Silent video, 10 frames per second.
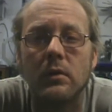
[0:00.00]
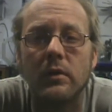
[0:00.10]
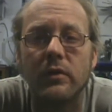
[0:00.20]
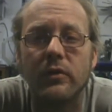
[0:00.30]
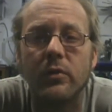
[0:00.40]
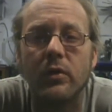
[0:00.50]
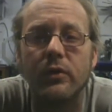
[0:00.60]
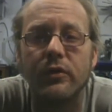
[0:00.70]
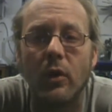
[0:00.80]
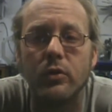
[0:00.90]
Let's do a
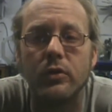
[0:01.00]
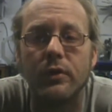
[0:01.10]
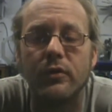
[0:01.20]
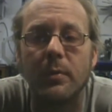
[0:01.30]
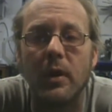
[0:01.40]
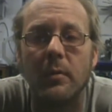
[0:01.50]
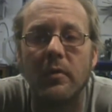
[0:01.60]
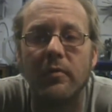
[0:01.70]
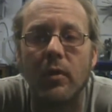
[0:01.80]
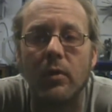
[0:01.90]
little social
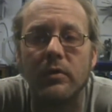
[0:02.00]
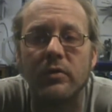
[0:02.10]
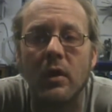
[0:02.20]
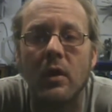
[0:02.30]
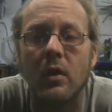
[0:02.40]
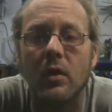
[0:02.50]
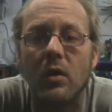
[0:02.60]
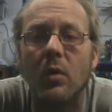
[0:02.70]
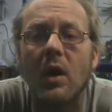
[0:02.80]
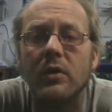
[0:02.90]
experiment, folks.
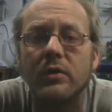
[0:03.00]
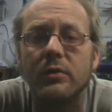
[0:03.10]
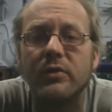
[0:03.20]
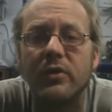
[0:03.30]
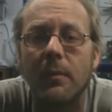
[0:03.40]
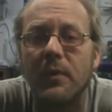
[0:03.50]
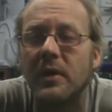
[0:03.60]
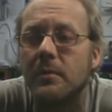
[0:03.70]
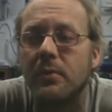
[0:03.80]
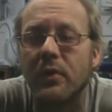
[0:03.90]
Go out and do
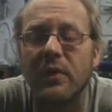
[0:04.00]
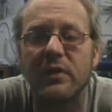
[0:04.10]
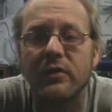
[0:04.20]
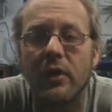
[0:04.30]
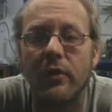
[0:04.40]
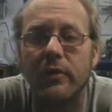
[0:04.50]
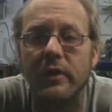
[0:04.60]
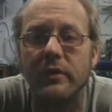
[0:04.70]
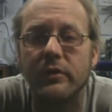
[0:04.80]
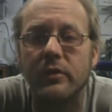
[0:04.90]
something completely
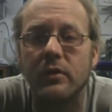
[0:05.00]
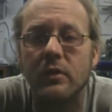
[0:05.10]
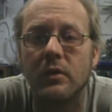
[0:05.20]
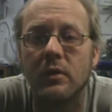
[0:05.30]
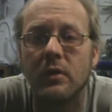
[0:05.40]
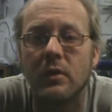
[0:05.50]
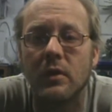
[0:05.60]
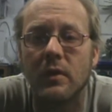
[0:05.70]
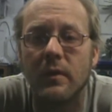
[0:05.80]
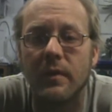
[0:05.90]
selfless
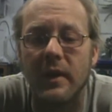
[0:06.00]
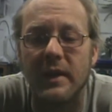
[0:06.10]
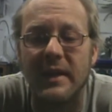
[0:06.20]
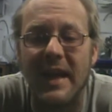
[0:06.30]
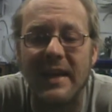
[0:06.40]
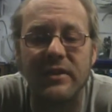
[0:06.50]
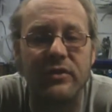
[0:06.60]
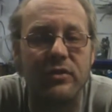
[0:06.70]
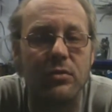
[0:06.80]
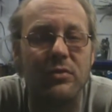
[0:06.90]
that
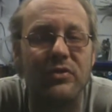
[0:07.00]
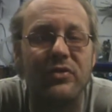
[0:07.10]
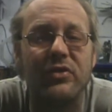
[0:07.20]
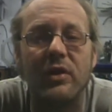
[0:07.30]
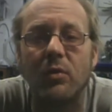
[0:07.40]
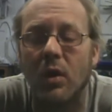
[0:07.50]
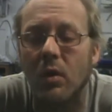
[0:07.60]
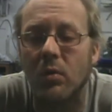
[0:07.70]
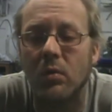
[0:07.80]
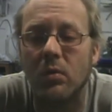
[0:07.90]
gains you
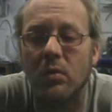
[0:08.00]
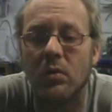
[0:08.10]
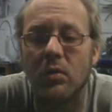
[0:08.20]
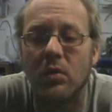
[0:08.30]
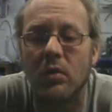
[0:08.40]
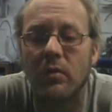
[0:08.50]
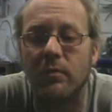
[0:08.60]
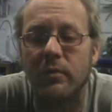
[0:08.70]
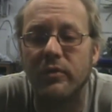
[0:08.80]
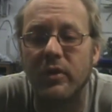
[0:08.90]
zero
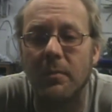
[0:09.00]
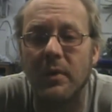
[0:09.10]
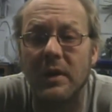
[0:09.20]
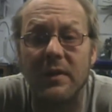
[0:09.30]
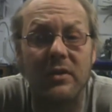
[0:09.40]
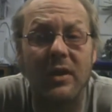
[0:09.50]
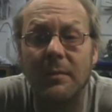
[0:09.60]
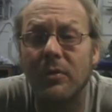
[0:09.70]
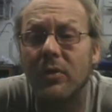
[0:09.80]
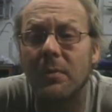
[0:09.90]
for somebody that is
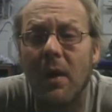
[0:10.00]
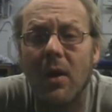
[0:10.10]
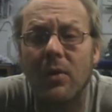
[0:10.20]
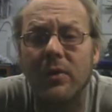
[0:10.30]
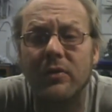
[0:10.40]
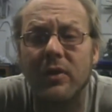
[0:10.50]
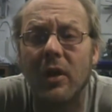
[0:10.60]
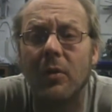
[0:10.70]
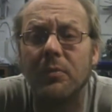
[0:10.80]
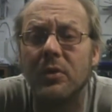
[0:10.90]
absolutely powerless to
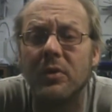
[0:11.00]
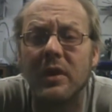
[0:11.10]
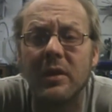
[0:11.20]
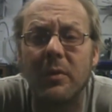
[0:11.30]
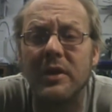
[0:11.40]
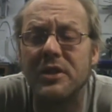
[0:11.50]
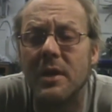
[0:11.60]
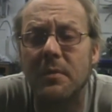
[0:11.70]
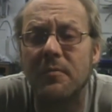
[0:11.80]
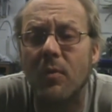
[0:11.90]
help you in any way,
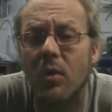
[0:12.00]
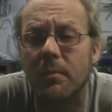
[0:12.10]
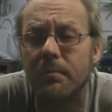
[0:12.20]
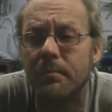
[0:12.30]
shape, or form.